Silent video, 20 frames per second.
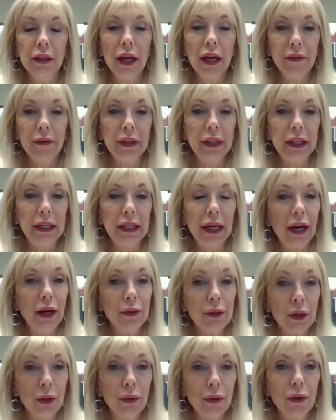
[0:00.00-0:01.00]
loving
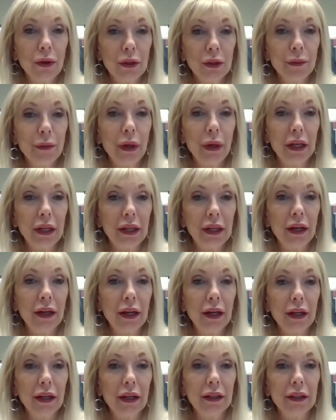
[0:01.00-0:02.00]
household, but
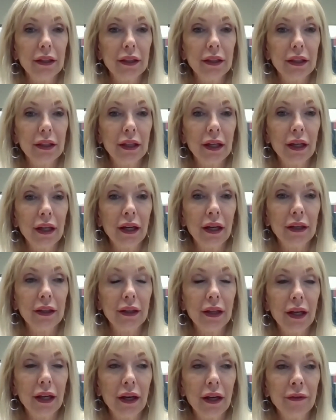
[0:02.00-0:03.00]
uh,
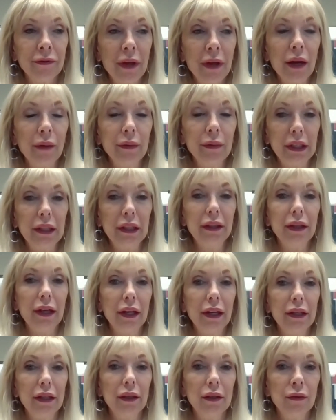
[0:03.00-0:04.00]
a family
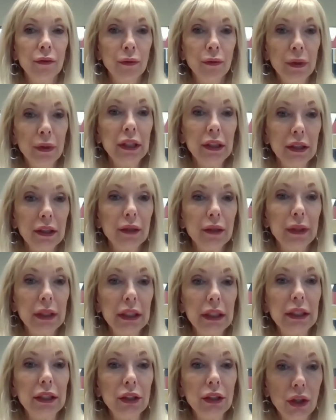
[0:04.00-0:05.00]
that really,
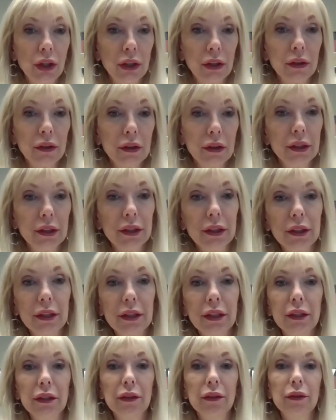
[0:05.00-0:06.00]
really struggled
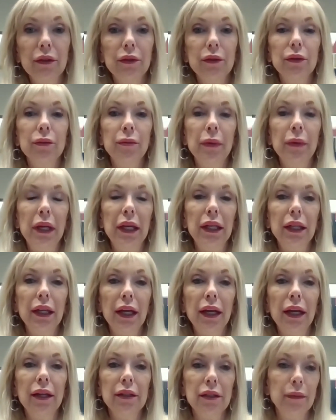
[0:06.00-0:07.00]
to
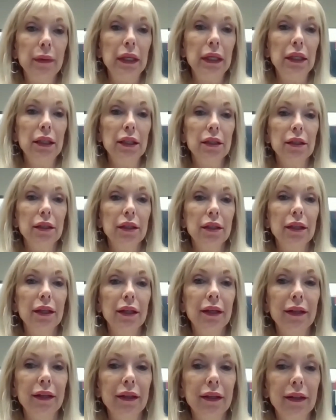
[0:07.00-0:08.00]
make ends meet.
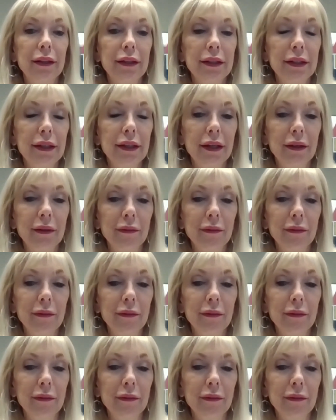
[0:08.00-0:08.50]
And,